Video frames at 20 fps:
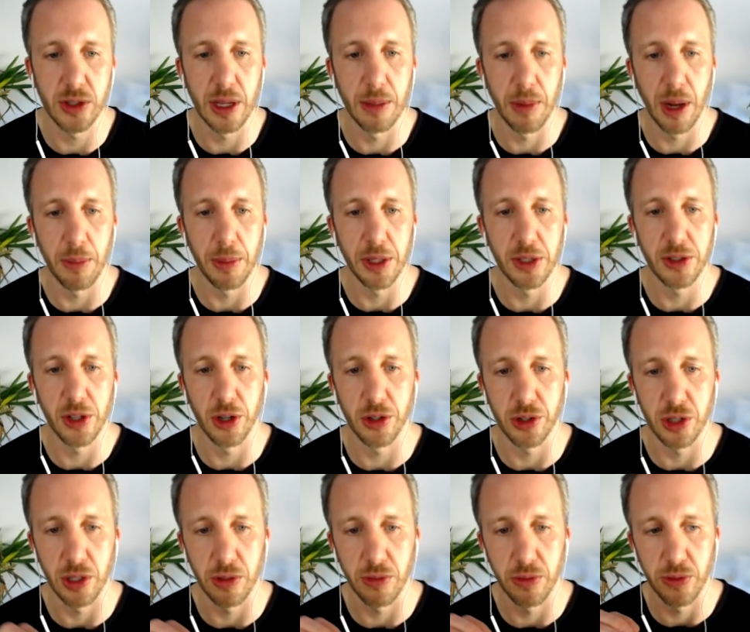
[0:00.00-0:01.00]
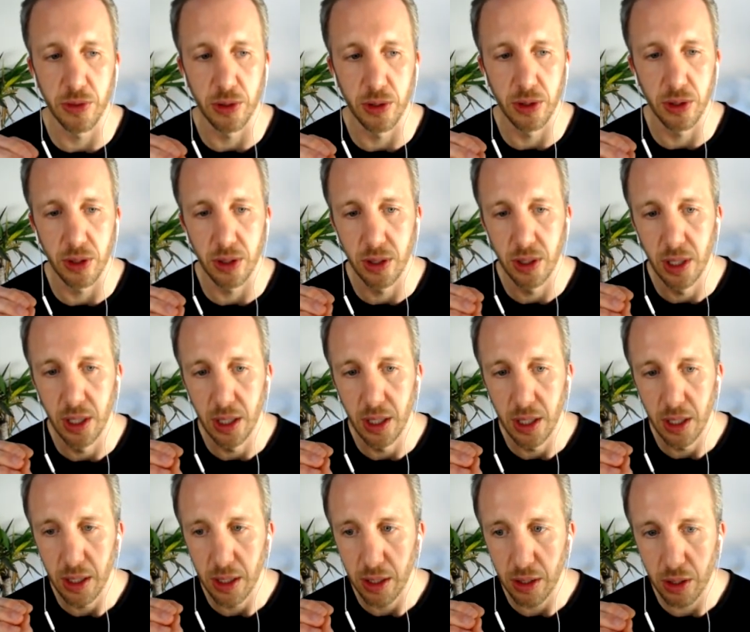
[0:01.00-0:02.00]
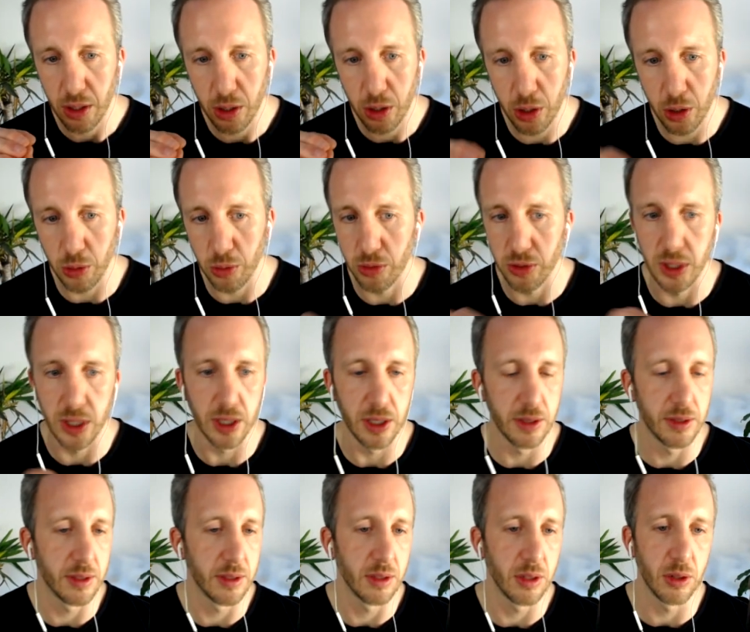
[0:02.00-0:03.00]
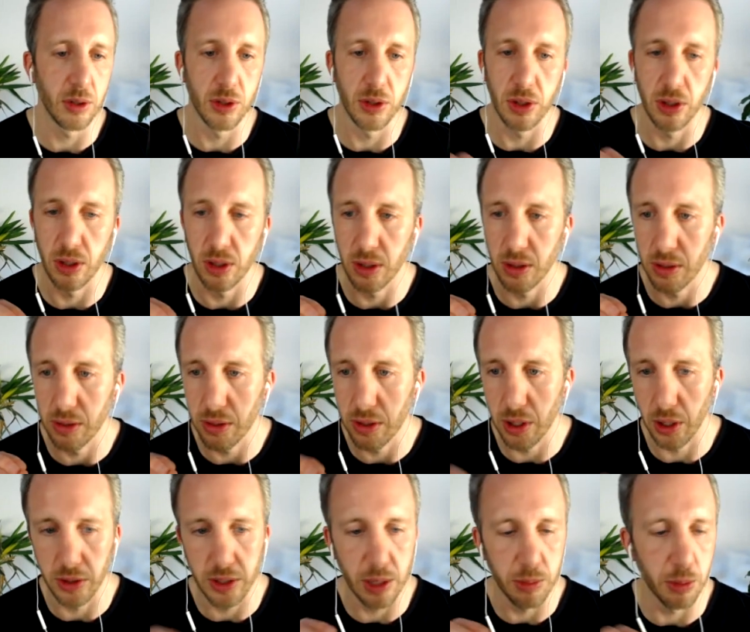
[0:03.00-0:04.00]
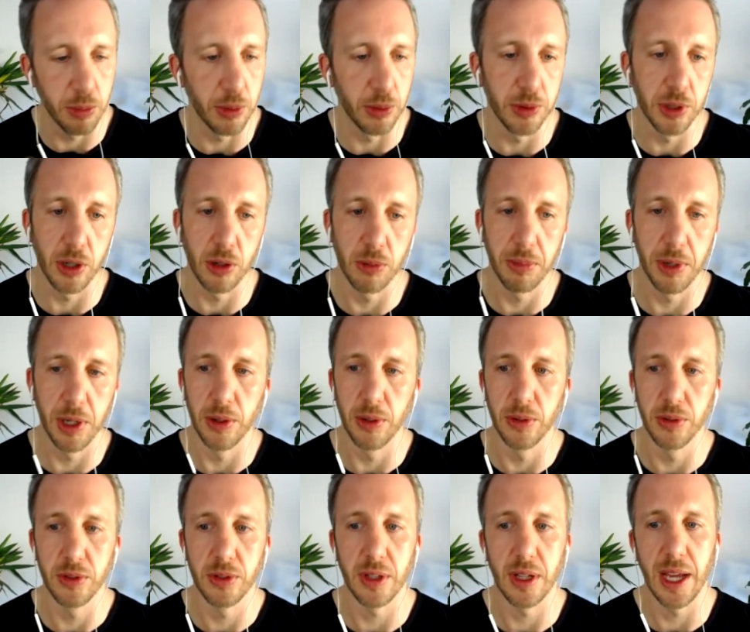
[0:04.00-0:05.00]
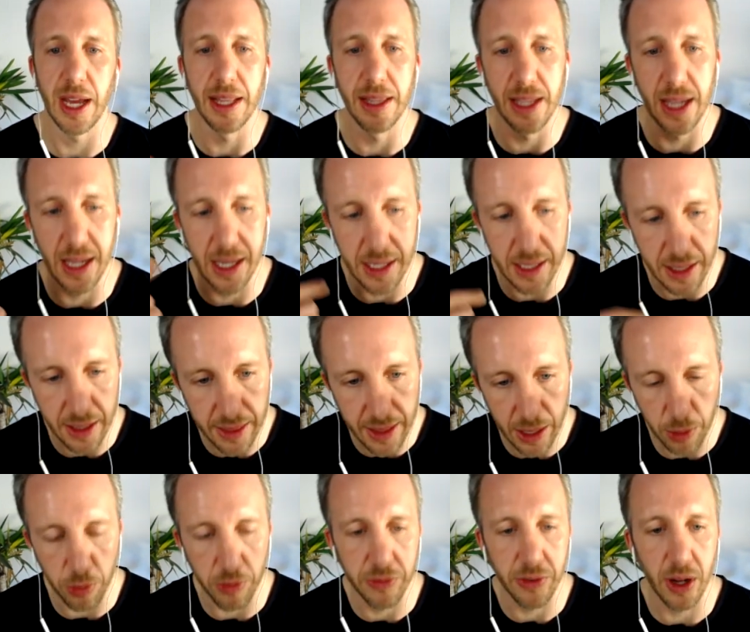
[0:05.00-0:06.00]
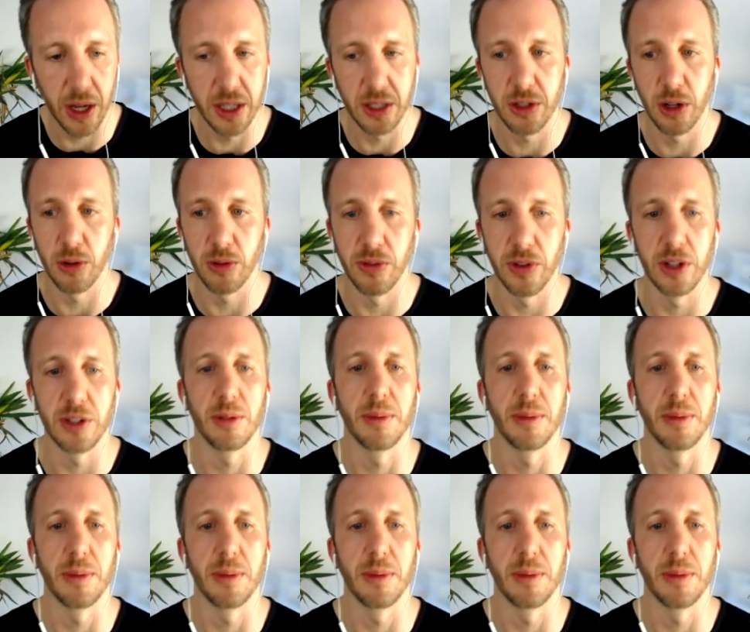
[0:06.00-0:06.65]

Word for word: They might be searching for koozies or non-tippable dog bowls, and then they will find toadfish.